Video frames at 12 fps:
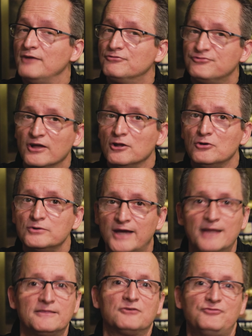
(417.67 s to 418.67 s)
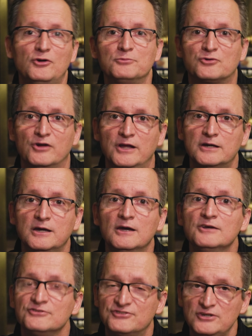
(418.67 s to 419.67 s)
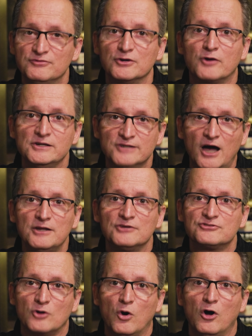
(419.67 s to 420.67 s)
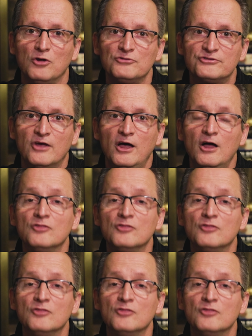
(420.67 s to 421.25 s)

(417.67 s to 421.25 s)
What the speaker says: and fellow Catholic film critic Stephen Greydanis calls